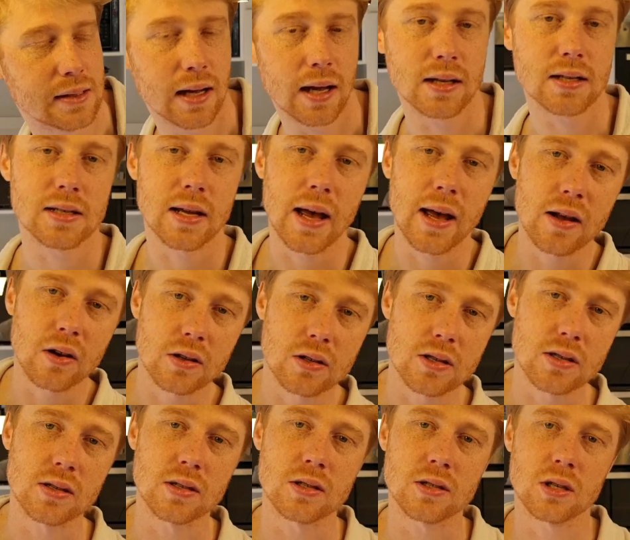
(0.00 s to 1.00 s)
And to add on
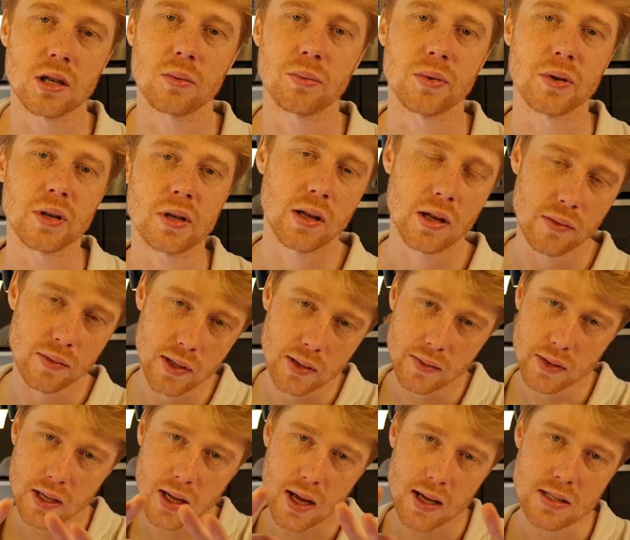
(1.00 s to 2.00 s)
to this topic, if you have
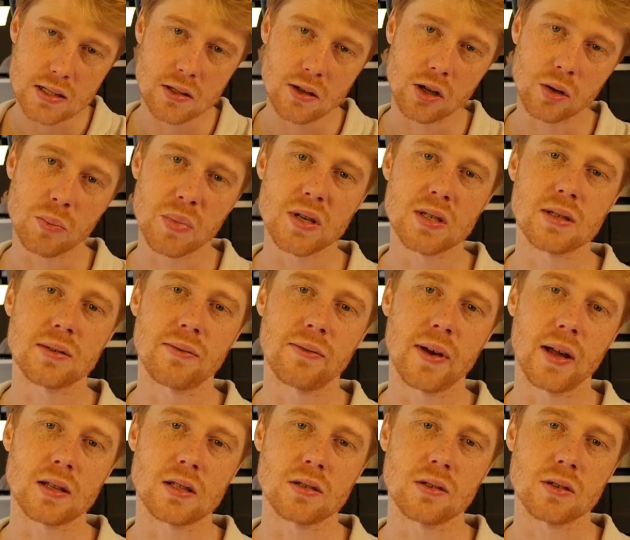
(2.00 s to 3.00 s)
a nice long piece of
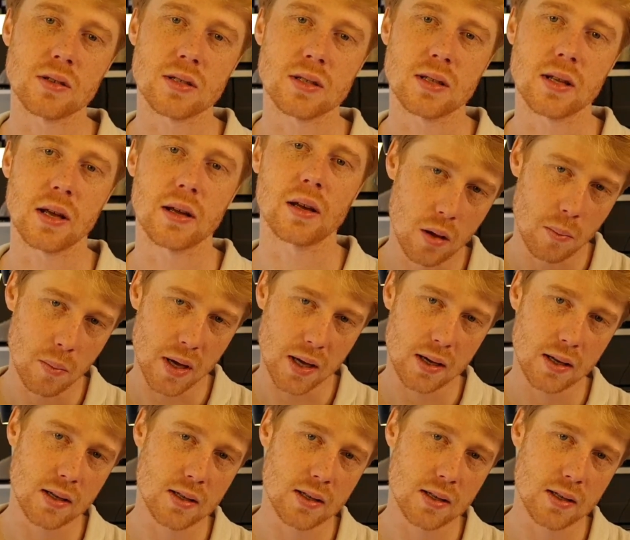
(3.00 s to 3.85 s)
fat in your steak, make an